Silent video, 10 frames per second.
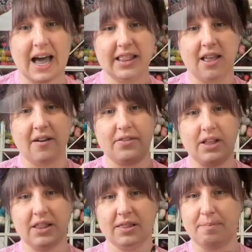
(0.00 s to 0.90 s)
I love
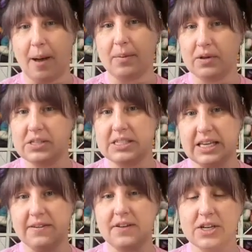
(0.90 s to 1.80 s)
the bubble
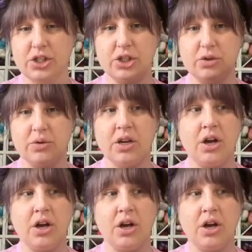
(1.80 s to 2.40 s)
sleeve because you